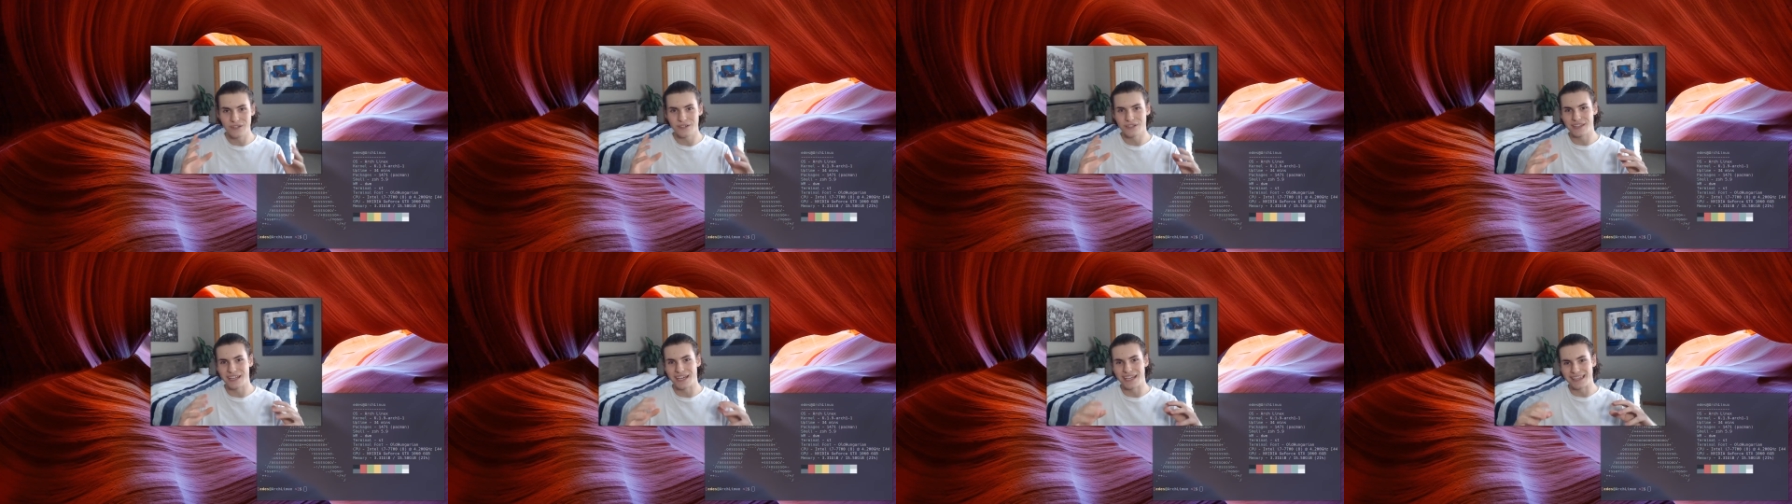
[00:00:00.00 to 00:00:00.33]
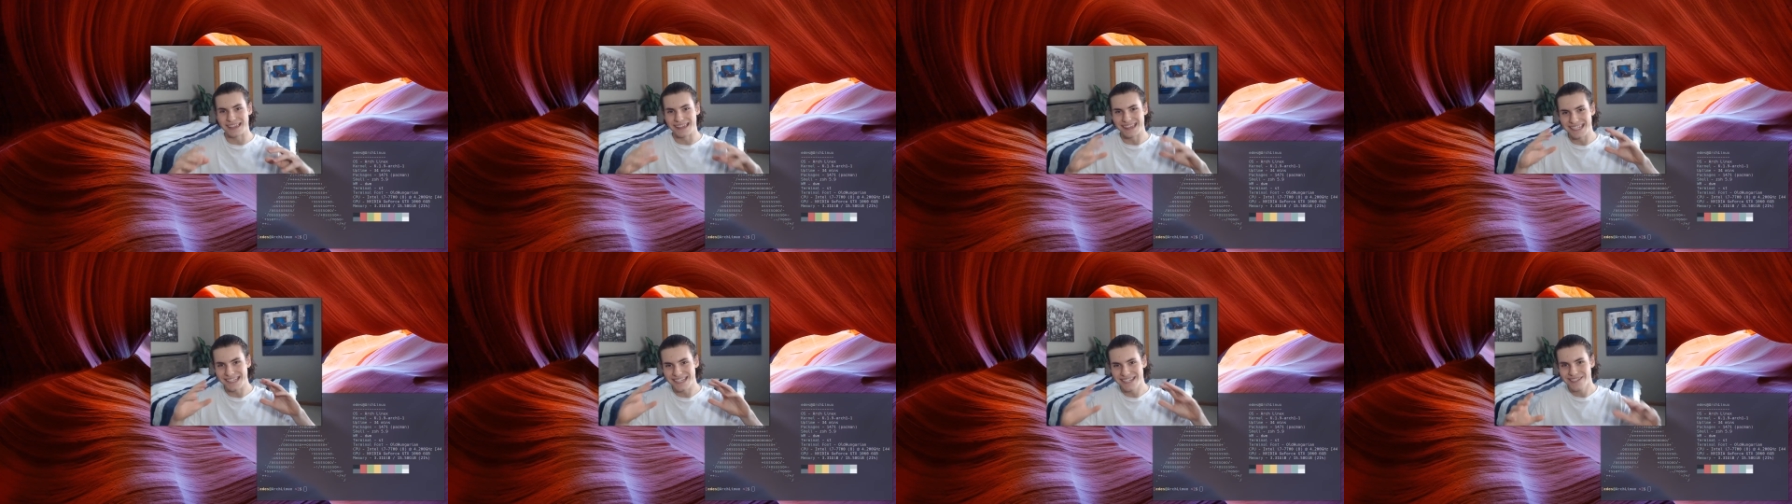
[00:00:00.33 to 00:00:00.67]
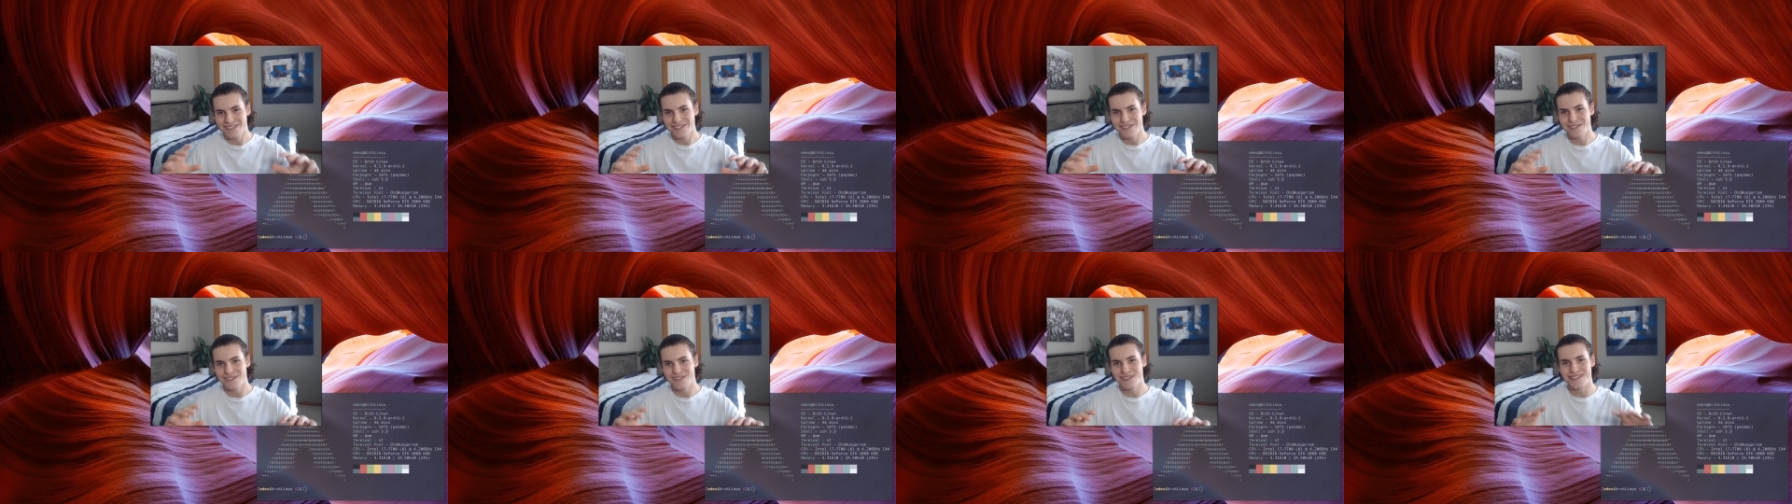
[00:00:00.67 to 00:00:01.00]
that Linux
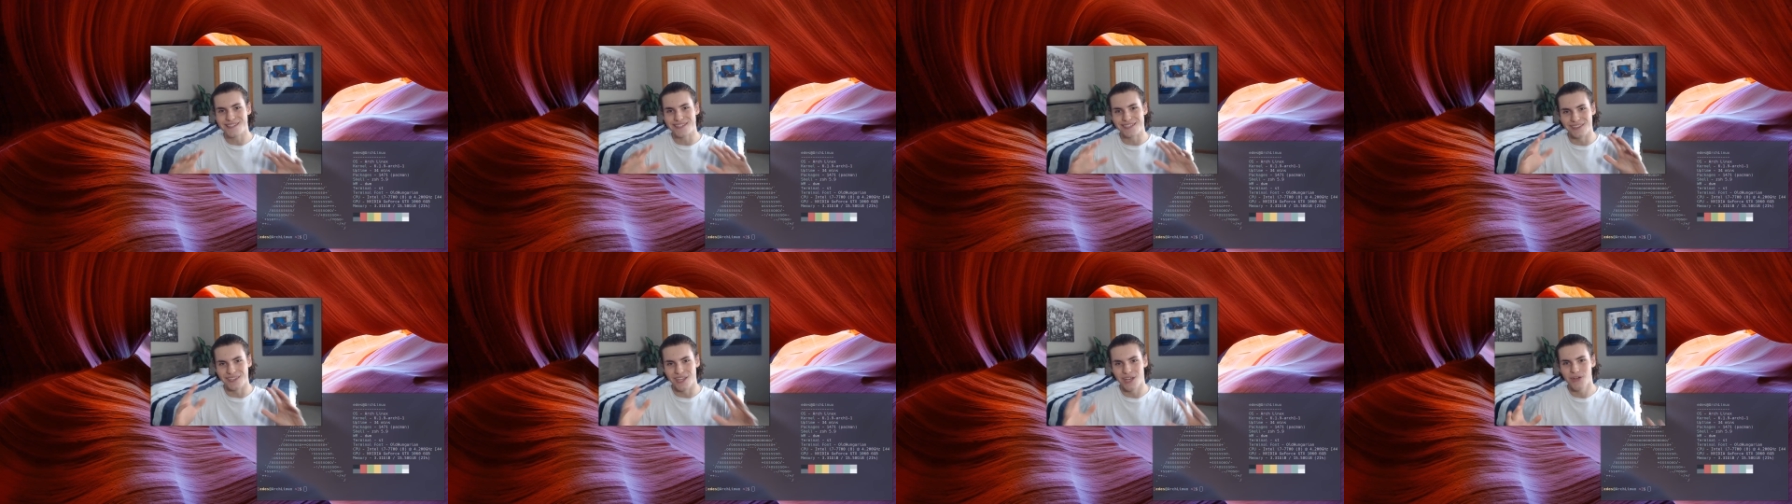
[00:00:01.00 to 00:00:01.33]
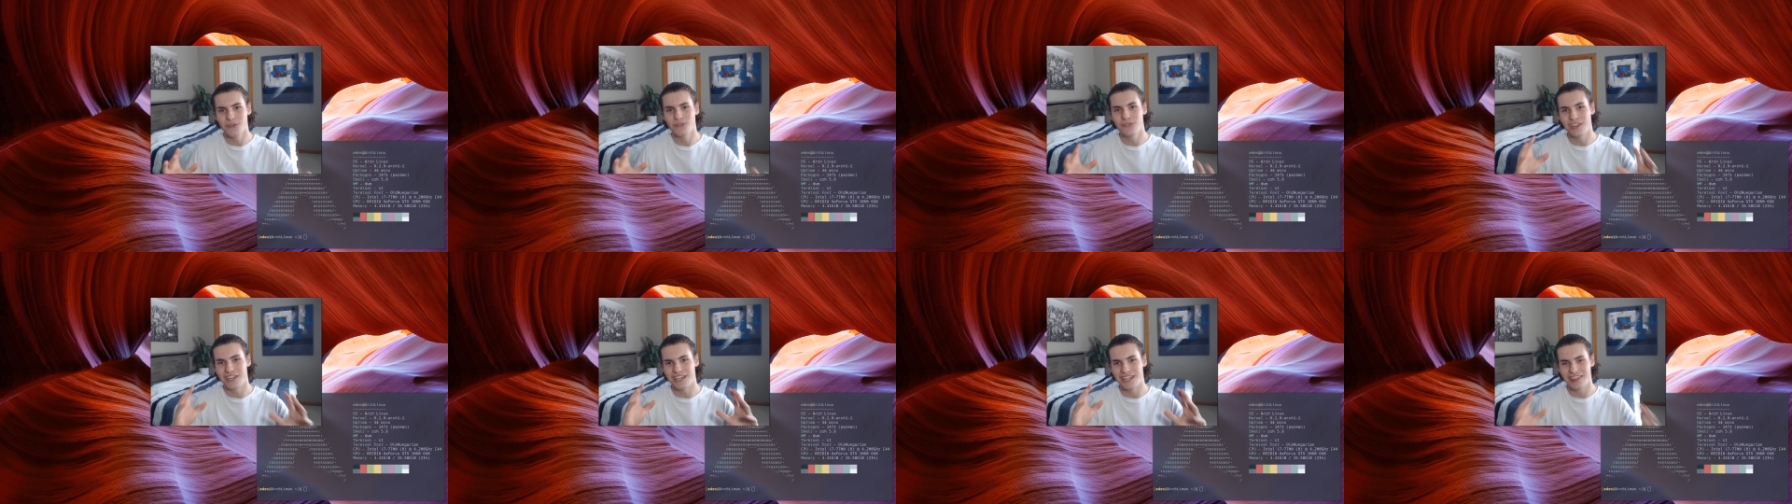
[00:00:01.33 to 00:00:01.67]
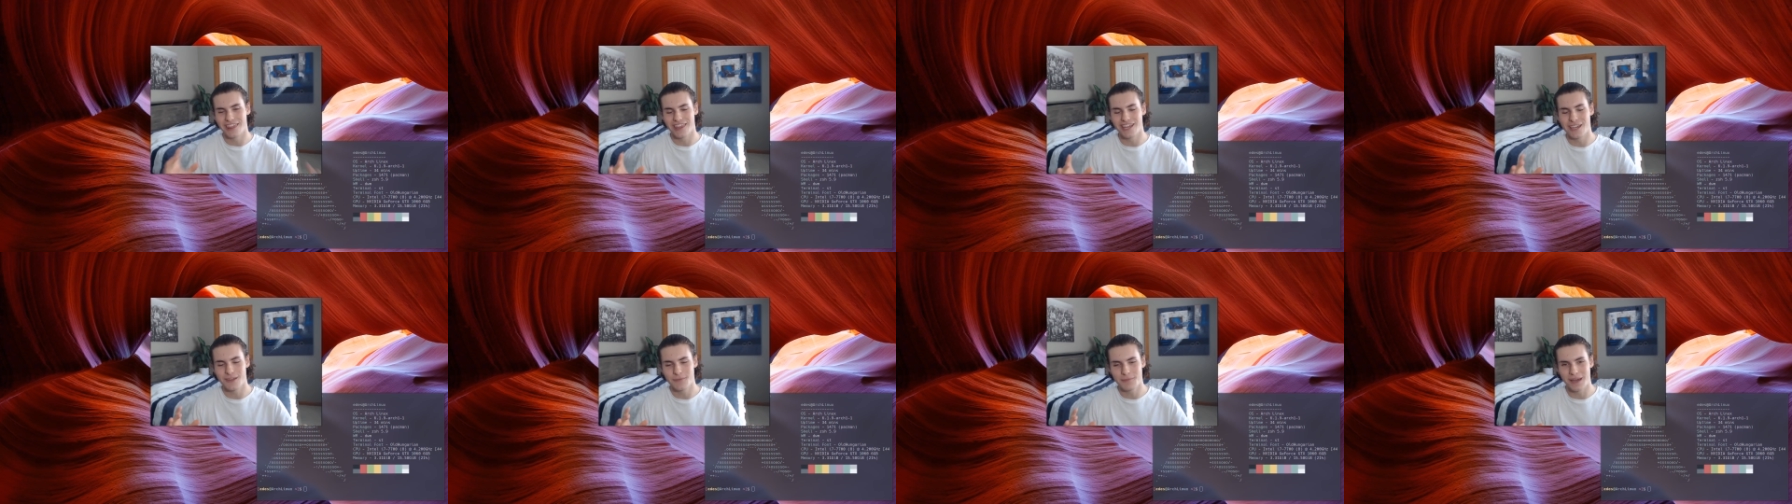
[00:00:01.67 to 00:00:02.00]
users love their
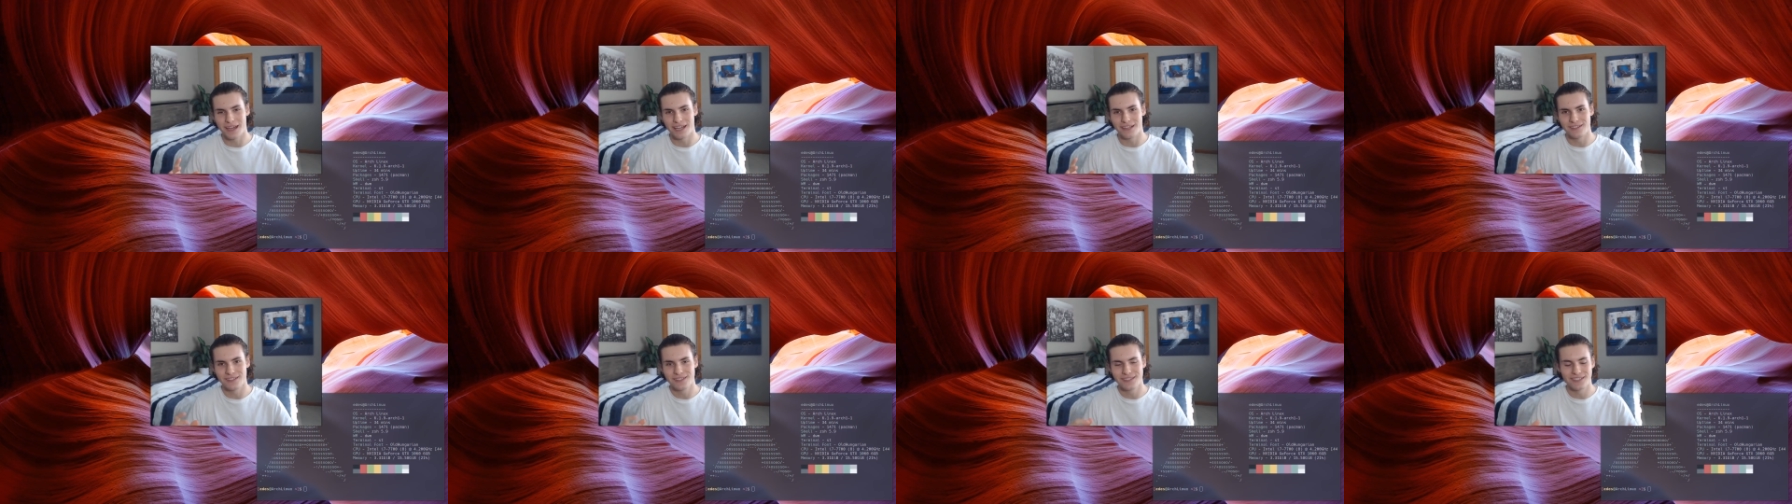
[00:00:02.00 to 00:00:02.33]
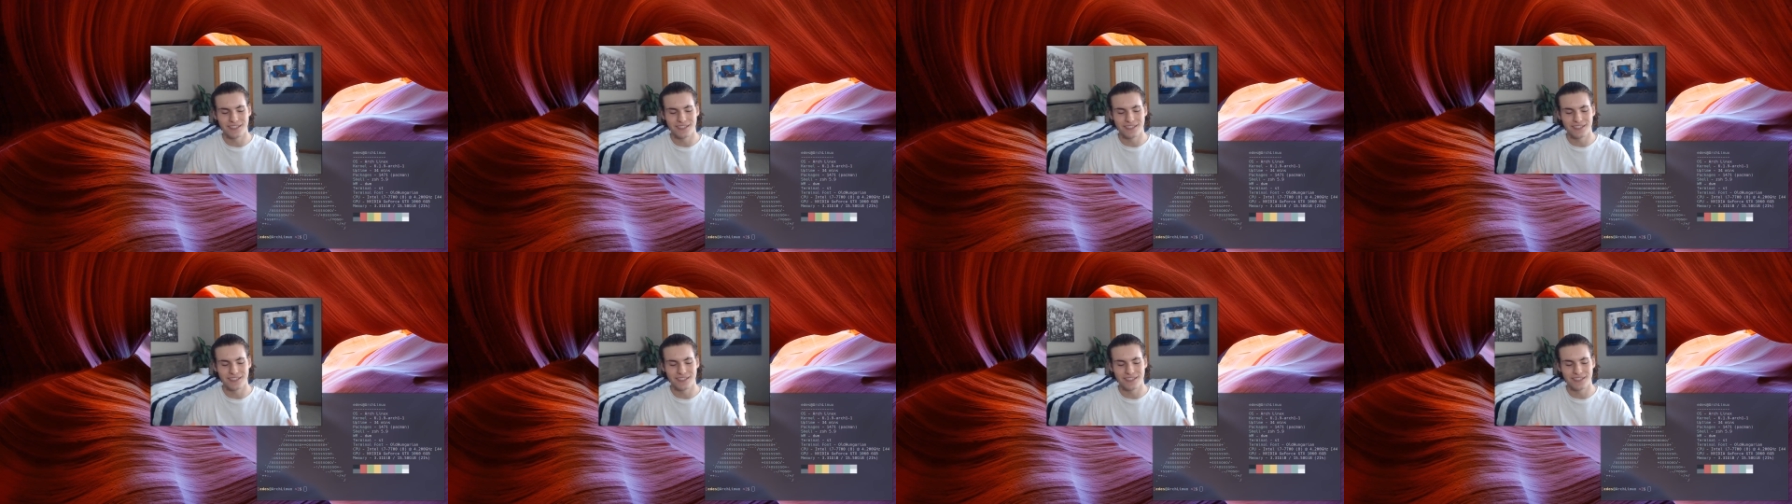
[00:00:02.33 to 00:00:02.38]
ThinkPads,